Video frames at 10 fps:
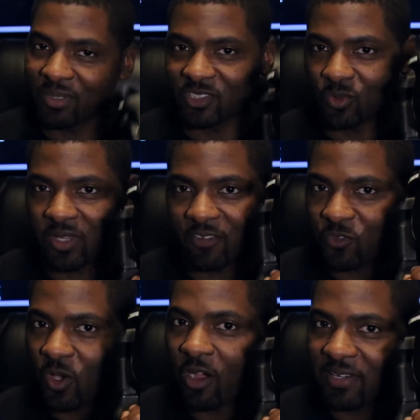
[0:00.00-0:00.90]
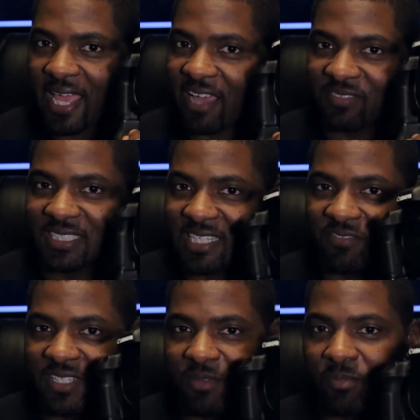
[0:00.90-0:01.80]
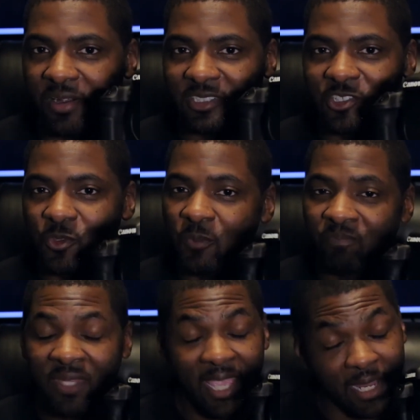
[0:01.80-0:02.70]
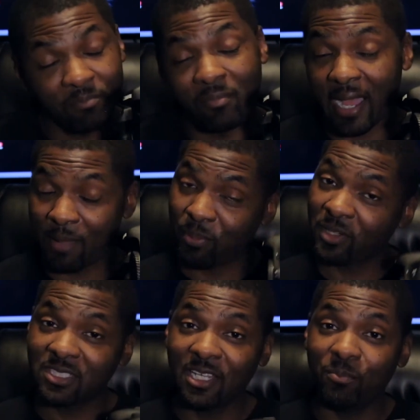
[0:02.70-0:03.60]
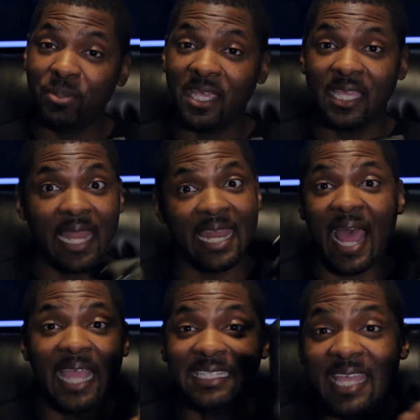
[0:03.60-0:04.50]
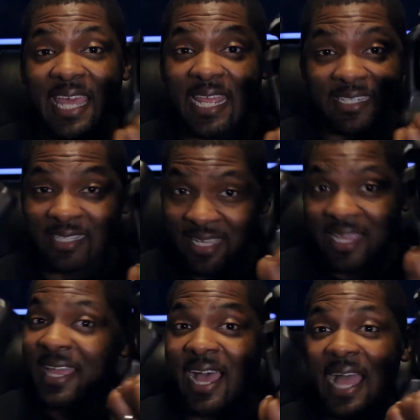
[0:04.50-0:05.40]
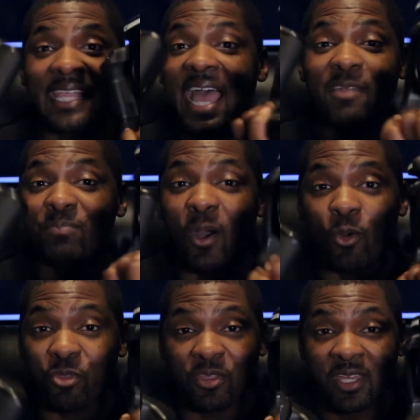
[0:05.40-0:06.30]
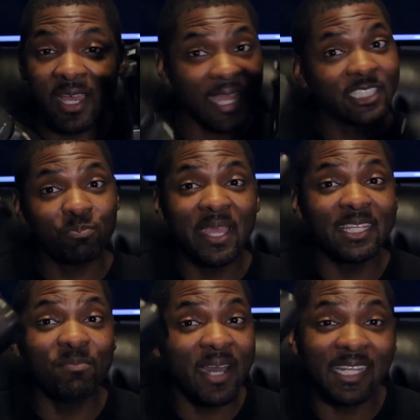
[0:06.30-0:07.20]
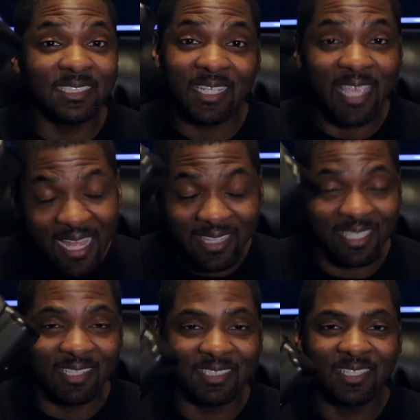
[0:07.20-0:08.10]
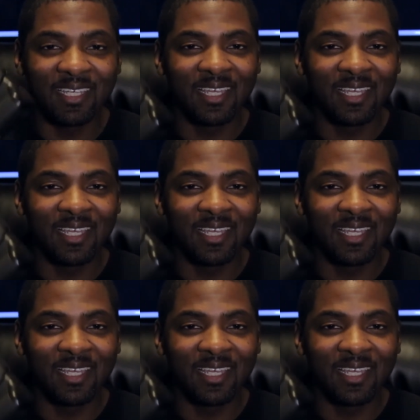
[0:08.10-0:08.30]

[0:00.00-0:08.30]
But if you already have this 7D Mark II, in my personal opinion, and I did it, I got both, I spent the money to get this,